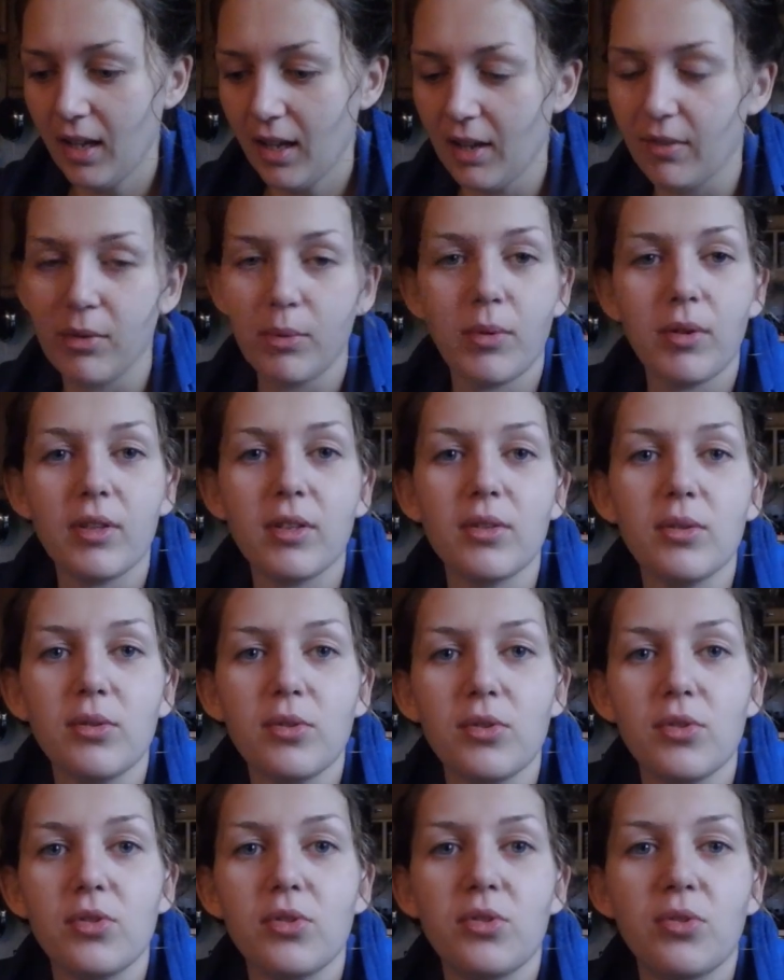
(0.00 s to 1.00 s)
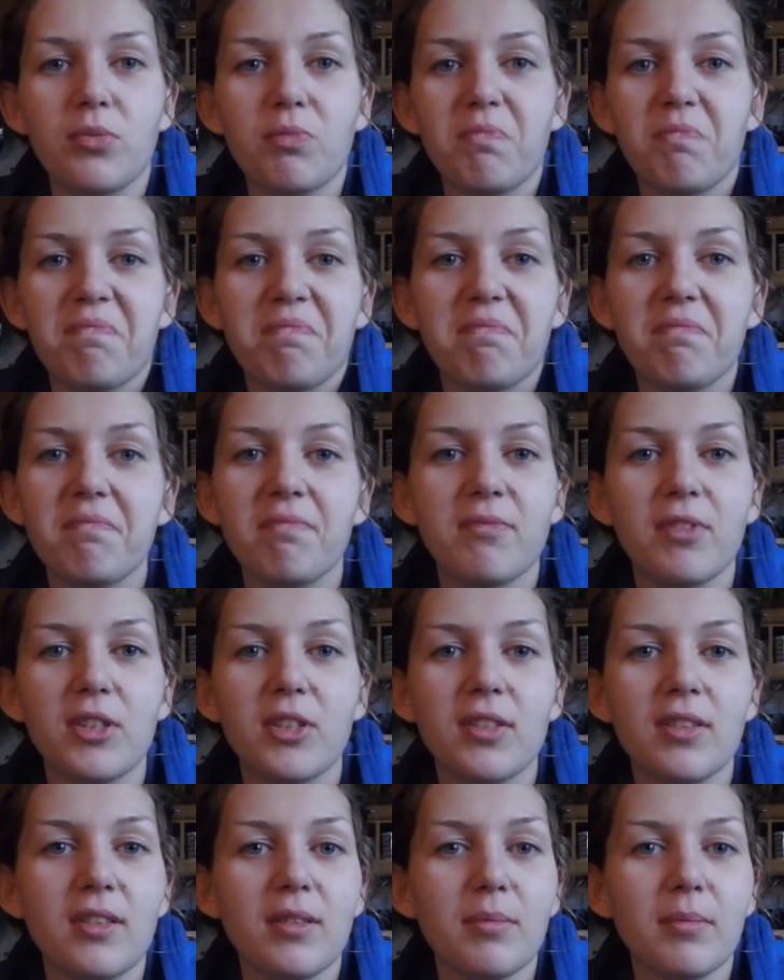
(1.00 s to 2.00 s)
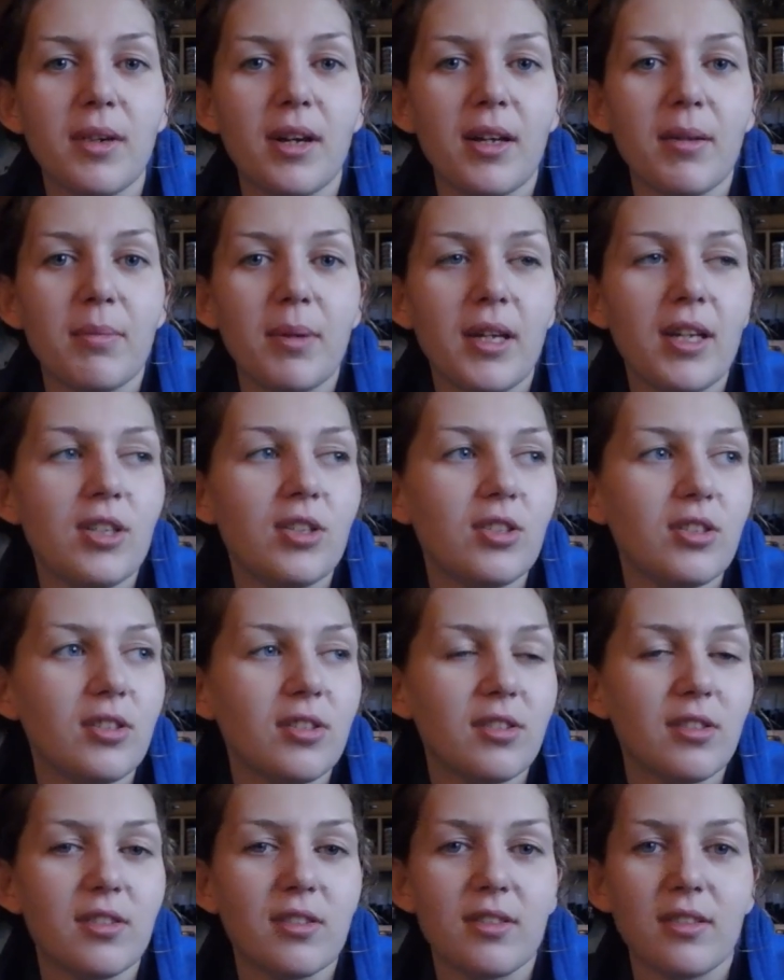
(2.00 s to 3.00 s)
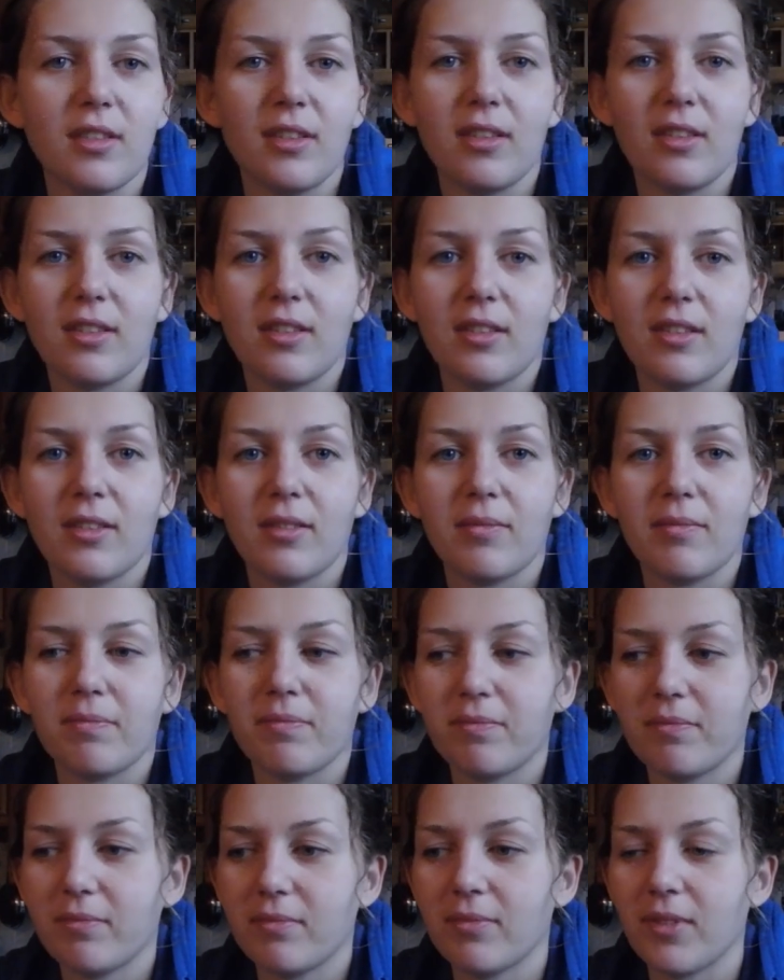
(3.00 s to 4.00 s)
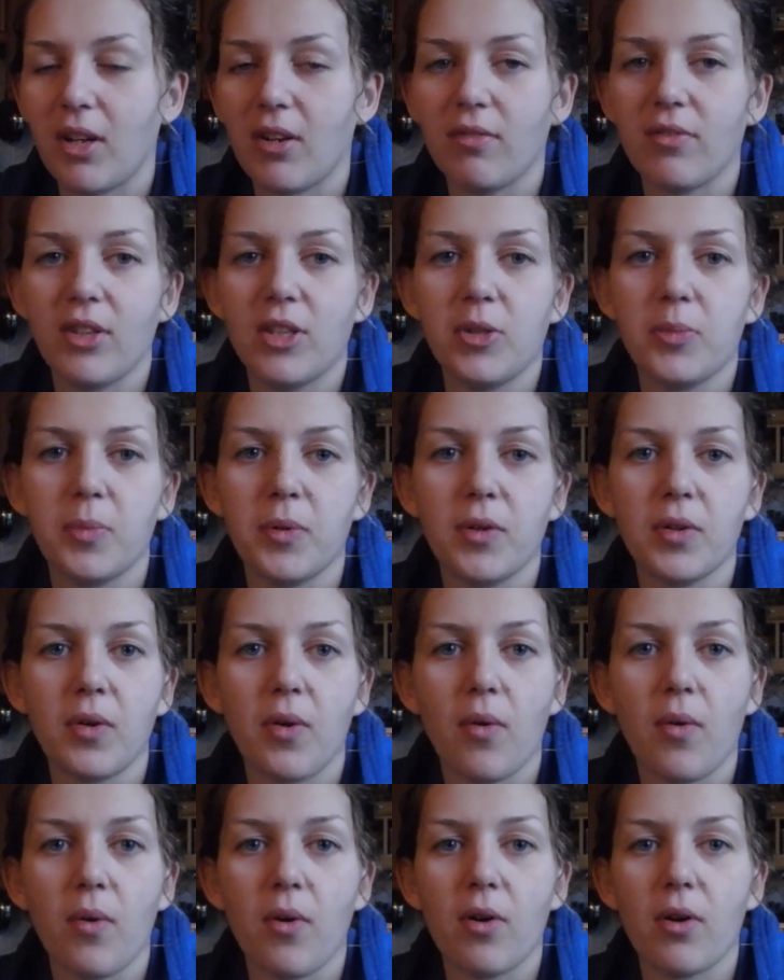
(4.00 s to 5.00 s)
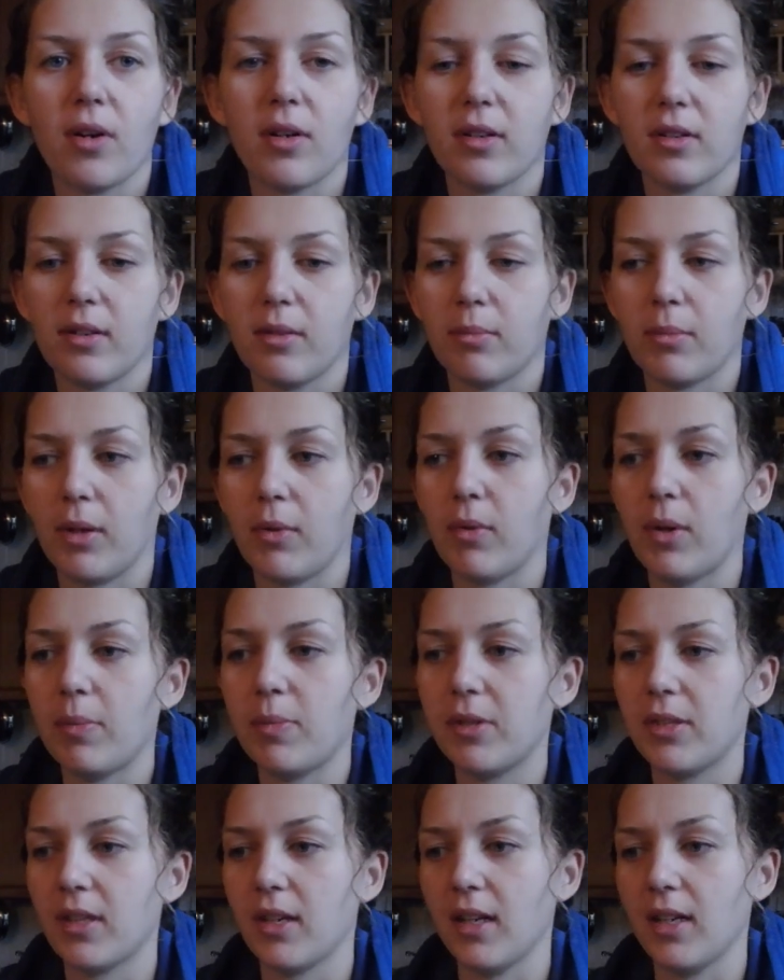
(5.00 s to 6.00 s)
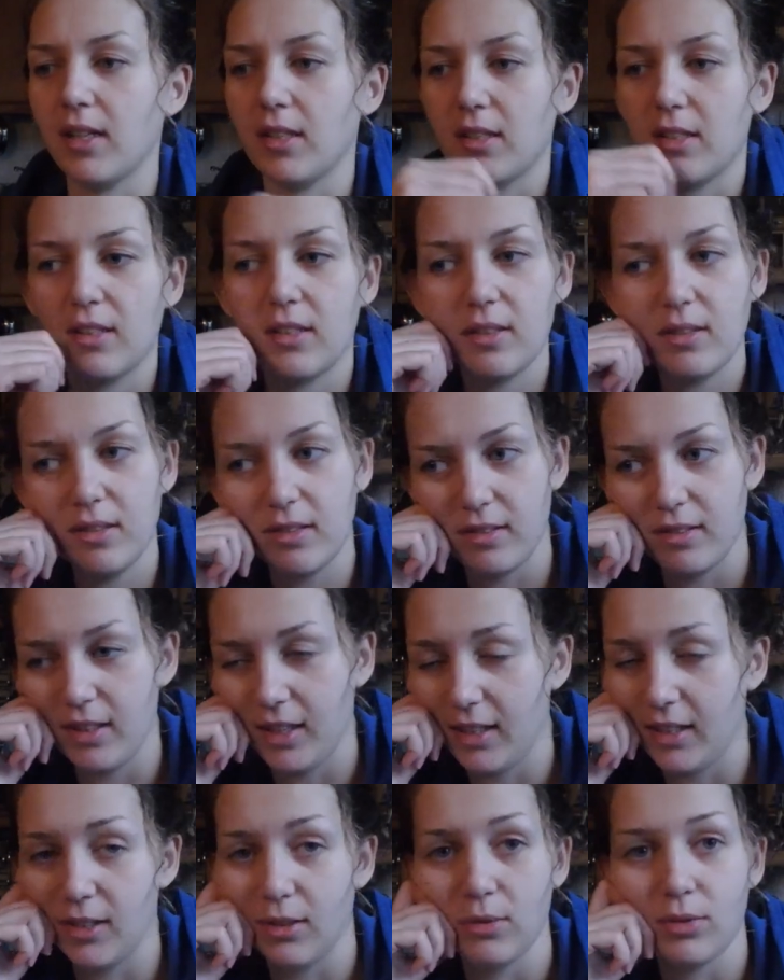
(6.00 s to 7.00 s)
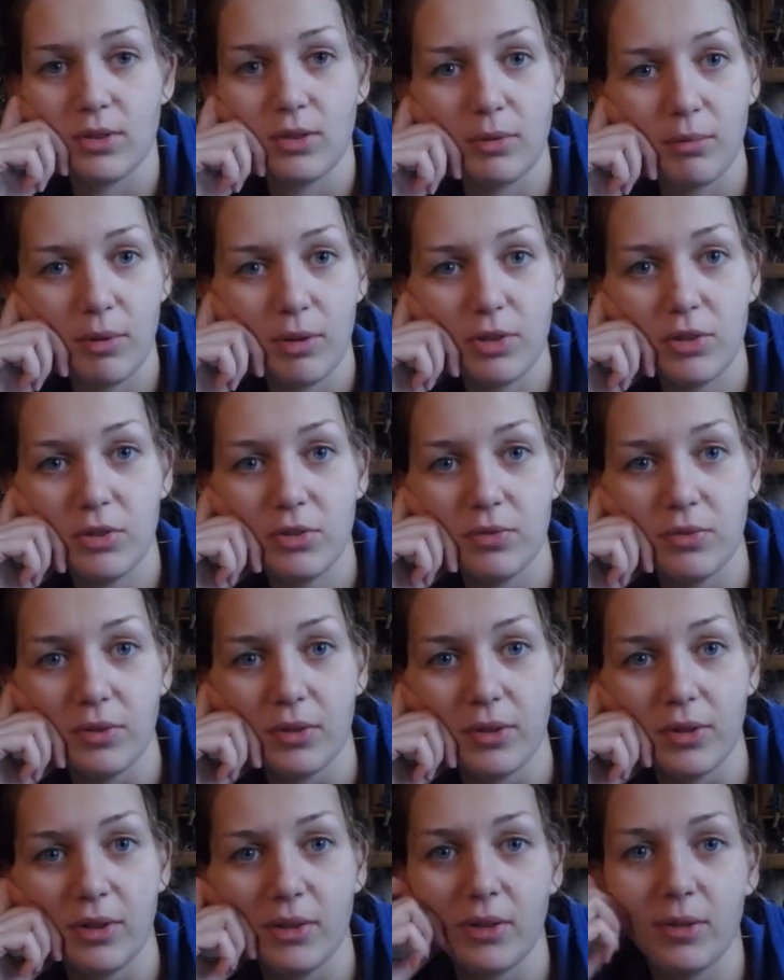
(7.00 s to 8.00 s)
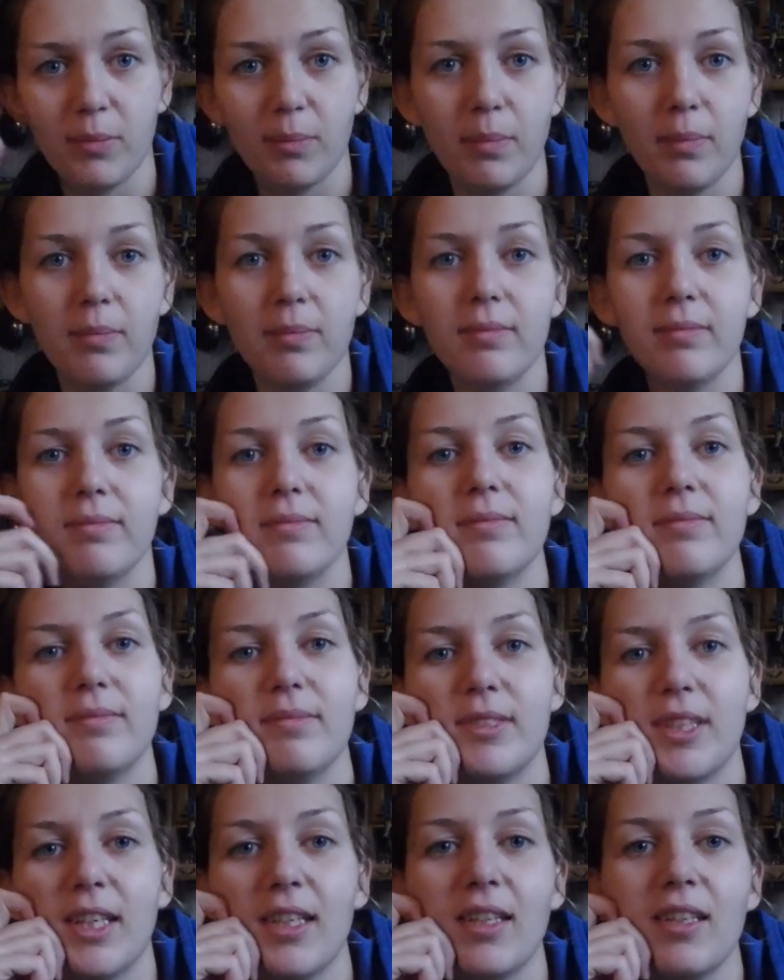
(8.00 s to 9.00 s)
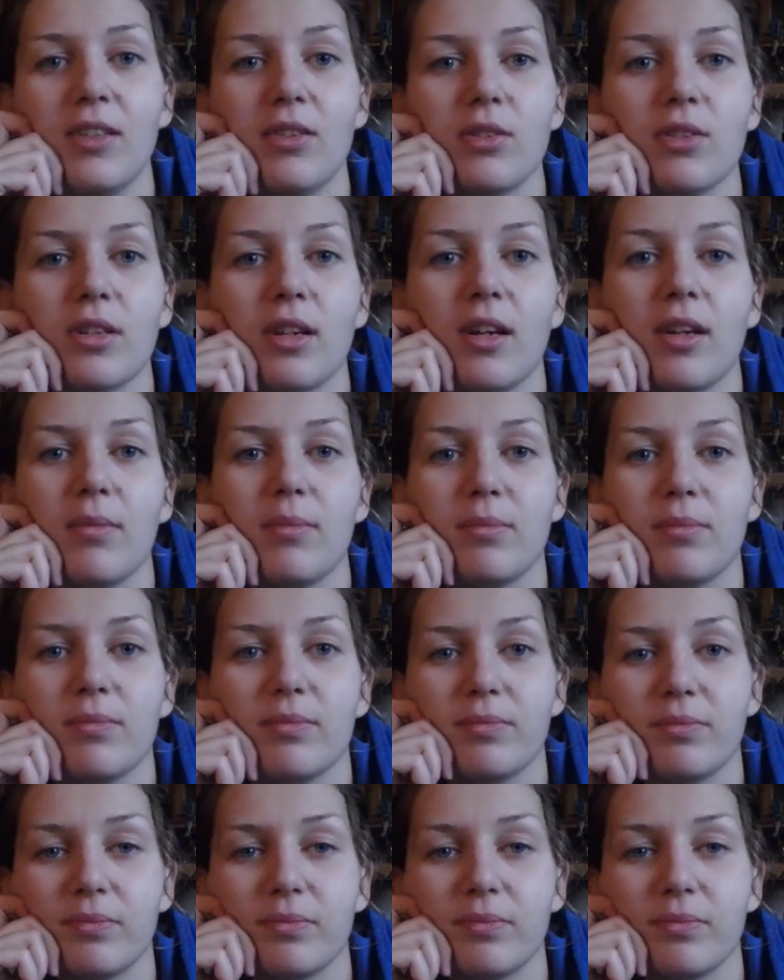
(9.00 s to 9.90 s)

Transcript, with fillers: everyone who's visited my pages um, on Facebook or my website. Thank you so much for taking your time